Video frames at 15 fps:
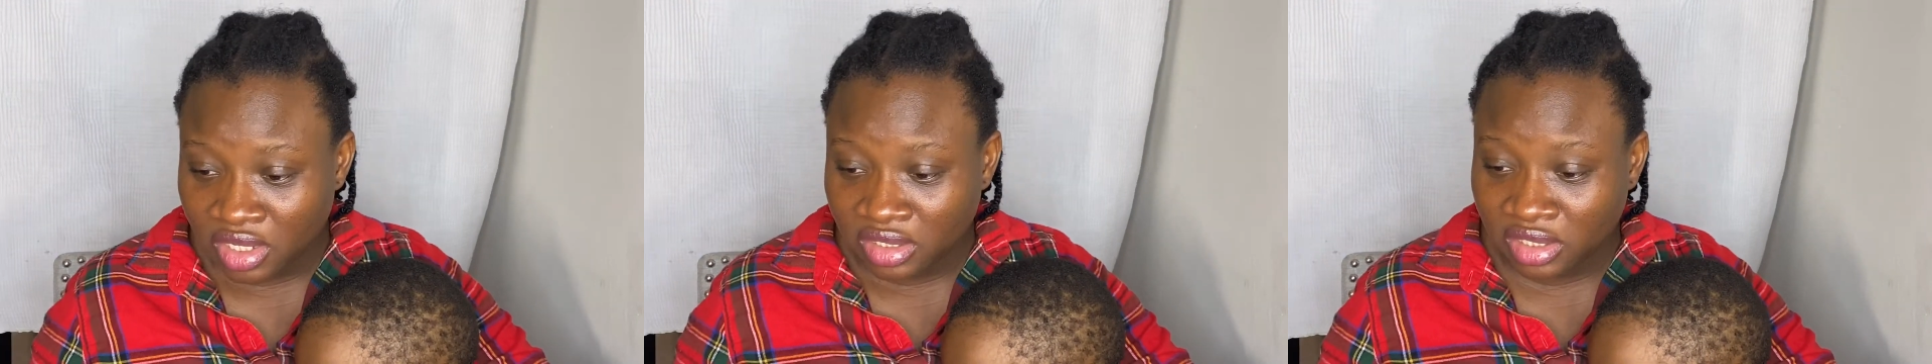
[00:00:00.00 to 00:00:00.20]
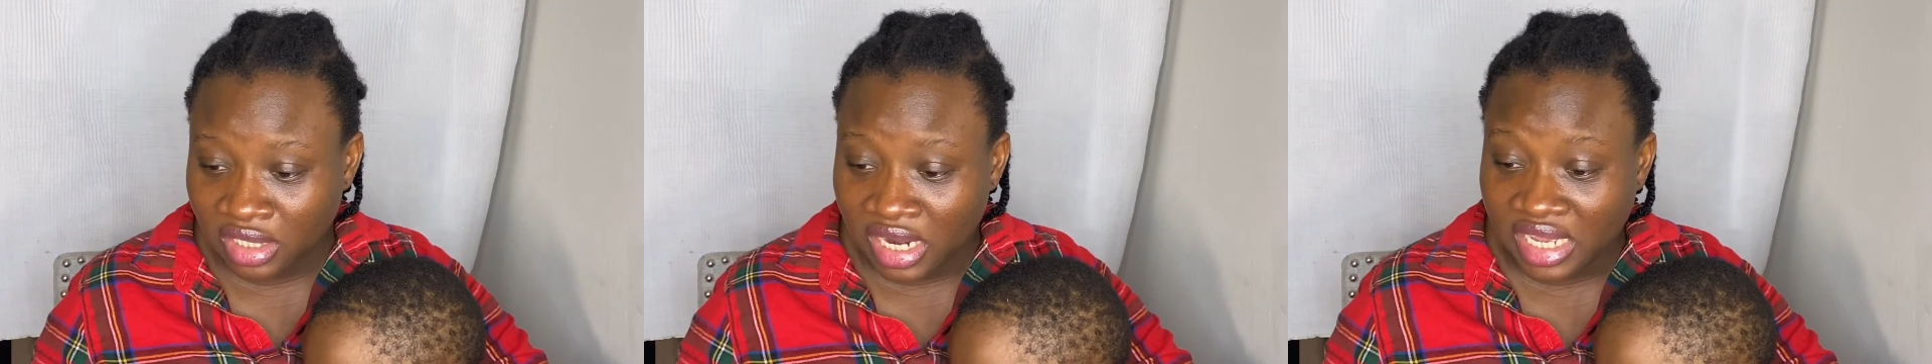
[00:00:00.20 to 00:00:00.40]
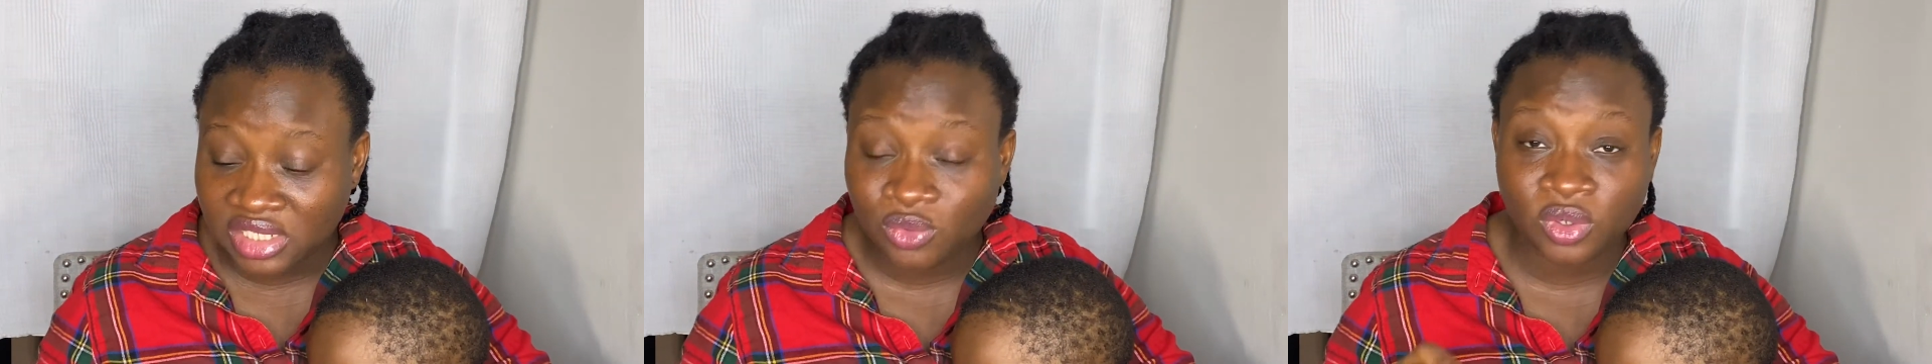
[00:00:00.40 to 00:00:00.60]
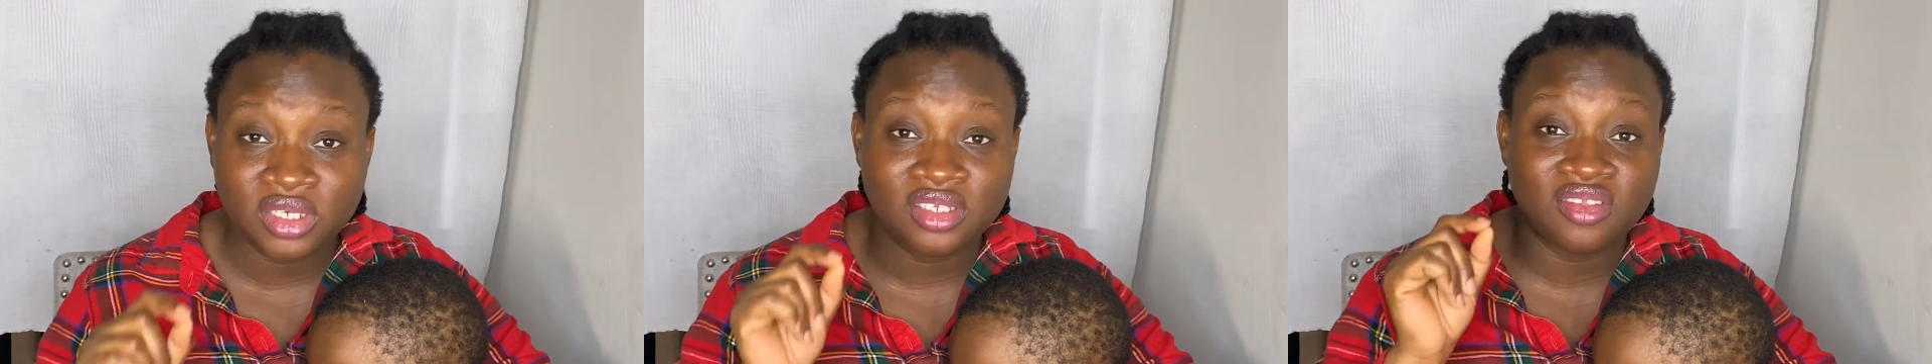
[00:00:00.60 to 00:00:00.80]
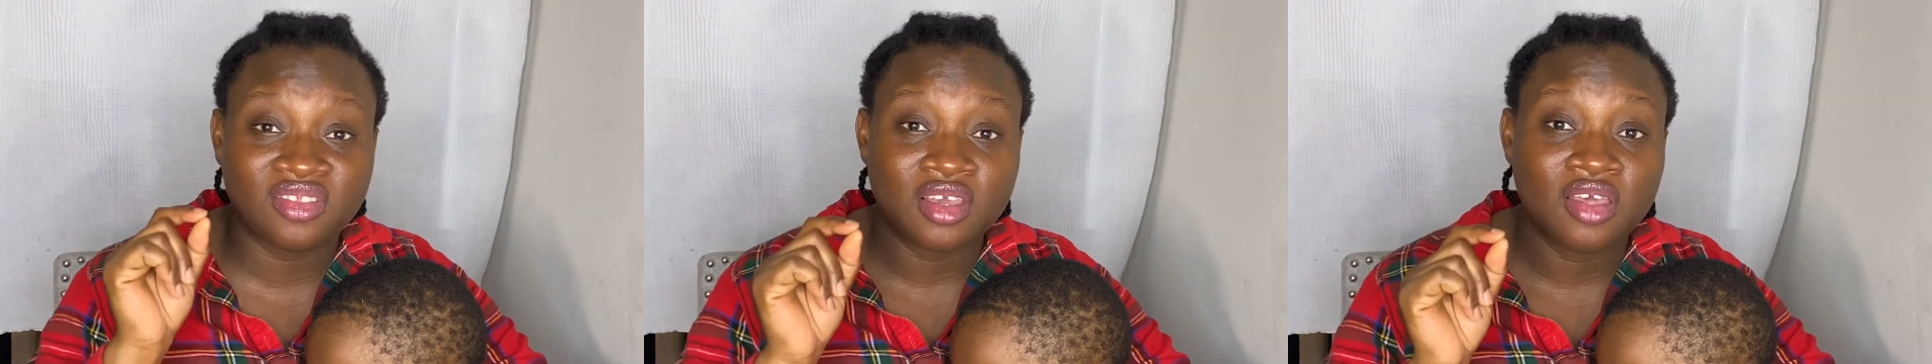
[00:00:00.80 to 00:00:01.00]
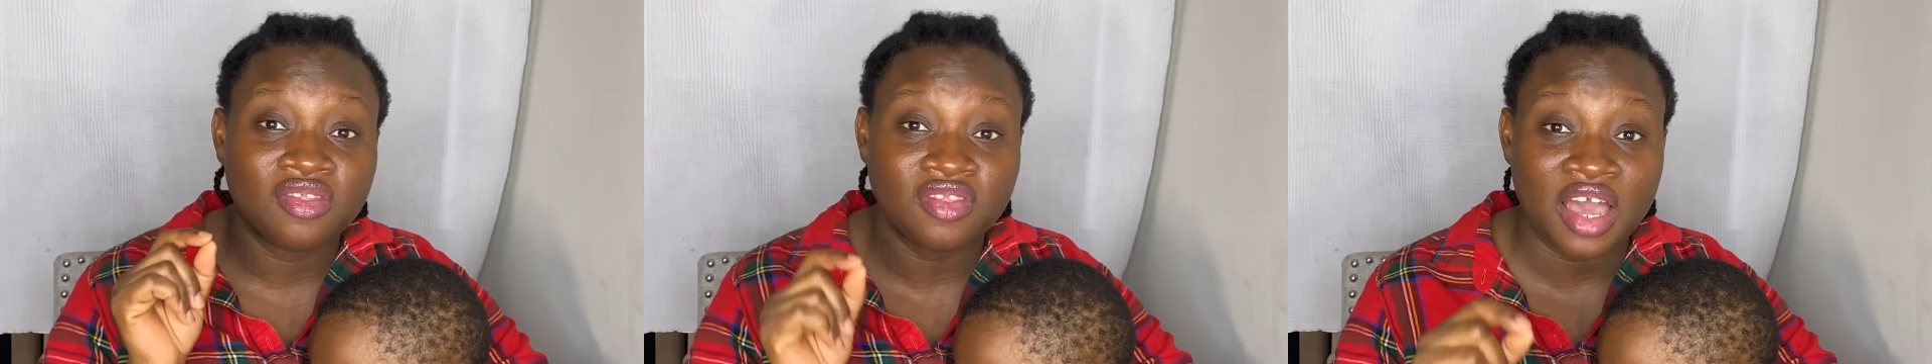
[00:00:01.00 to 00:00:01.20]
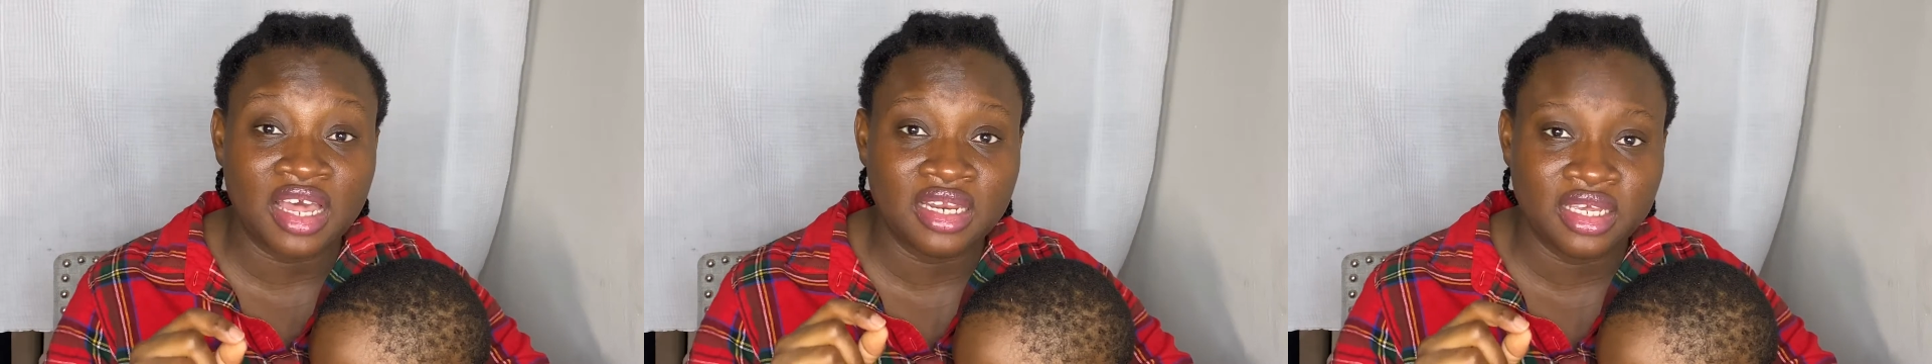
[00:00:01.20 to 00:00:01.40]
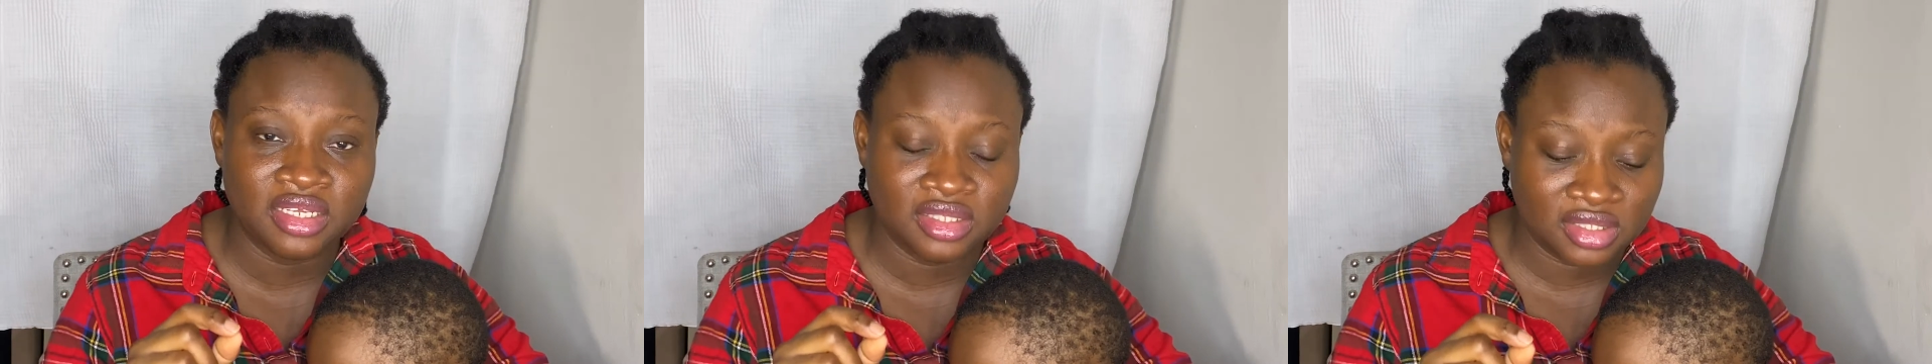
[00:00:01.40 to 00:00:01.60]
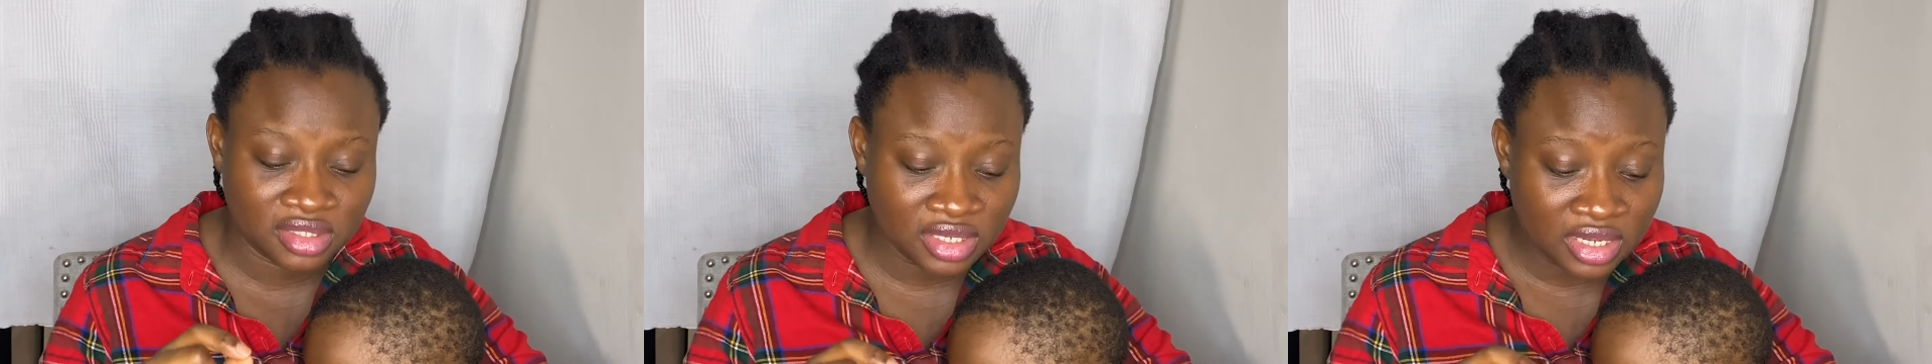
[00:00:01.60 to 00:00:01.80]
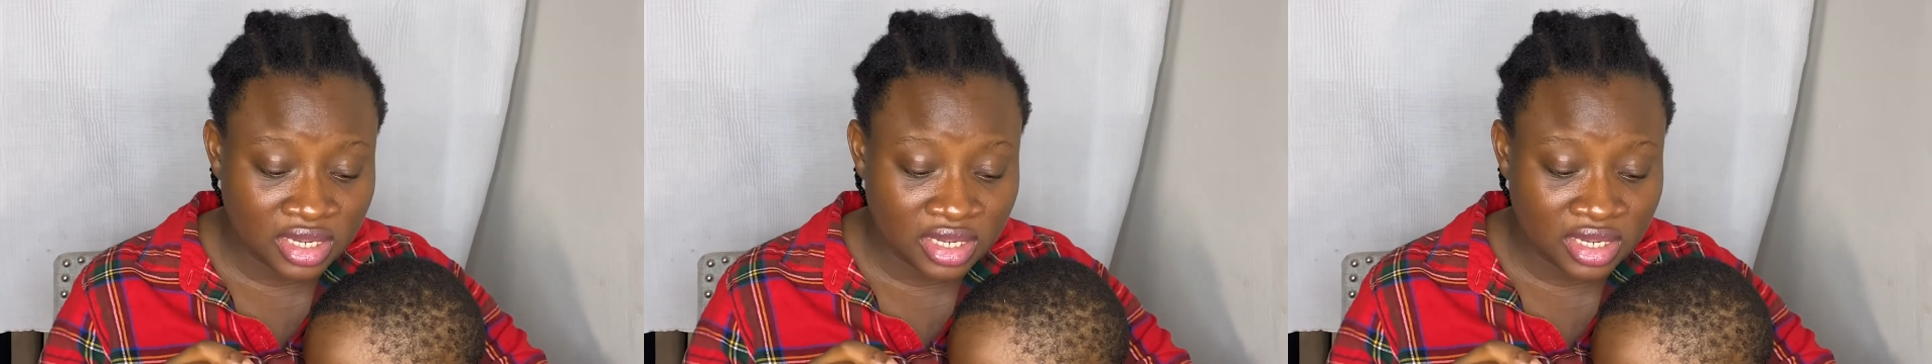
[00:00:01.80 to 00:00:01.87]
The last one is phthalate,